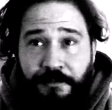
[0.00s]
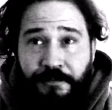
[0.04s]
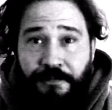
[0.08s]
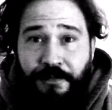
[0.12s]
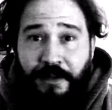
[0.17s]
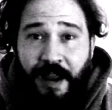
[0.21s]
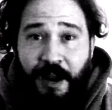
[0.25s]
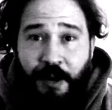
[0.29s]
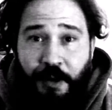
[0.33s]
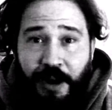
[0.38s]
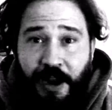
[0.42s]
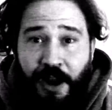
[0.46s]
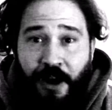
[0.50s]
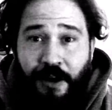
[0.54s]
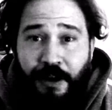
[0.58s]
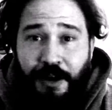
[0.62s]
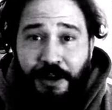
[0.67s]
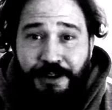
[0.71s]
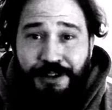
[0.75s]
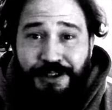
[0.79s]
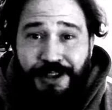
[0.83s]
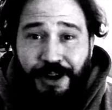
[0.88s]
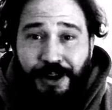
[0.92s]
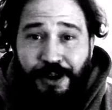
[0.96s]
very
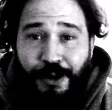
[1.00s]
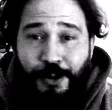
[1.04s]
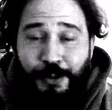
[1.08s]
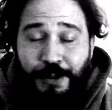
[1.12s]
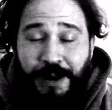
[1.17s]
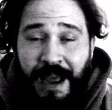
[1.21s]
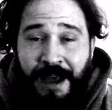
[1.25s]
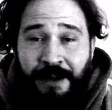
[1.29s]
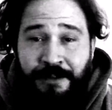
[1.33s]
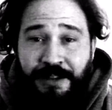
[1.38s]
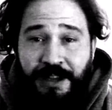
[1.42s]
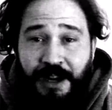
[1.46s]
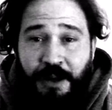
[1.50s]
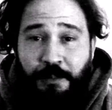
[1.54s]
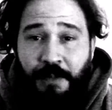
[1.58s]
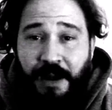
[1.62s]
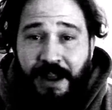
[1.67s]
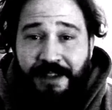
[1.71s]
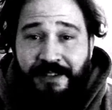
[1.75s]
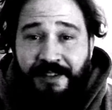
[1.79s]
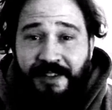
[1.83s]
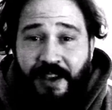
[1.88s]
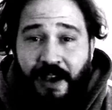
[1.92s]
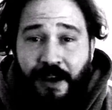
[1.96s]
hard to go down there
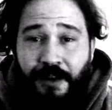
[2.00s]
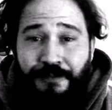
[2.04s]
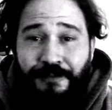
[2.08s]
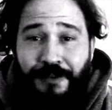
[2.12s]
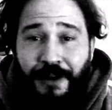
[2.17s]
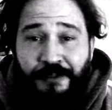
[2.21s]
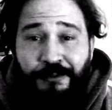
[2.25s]
myself.